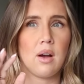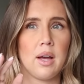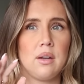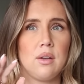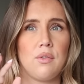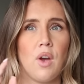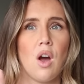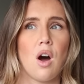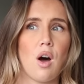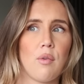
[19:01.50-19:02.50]
kind of
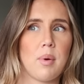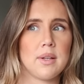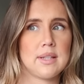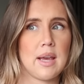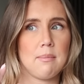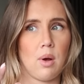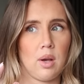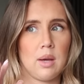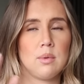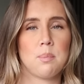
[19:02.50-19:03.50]
8:30
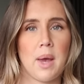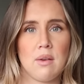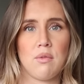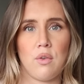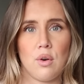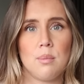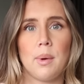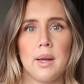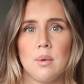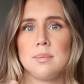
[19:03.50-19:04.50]
mark, it was painful,
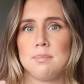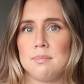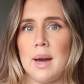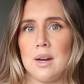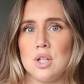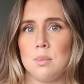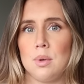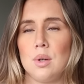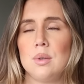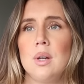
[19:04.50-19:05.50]
but it was
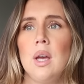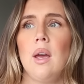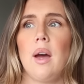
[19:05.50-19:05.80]
manageable.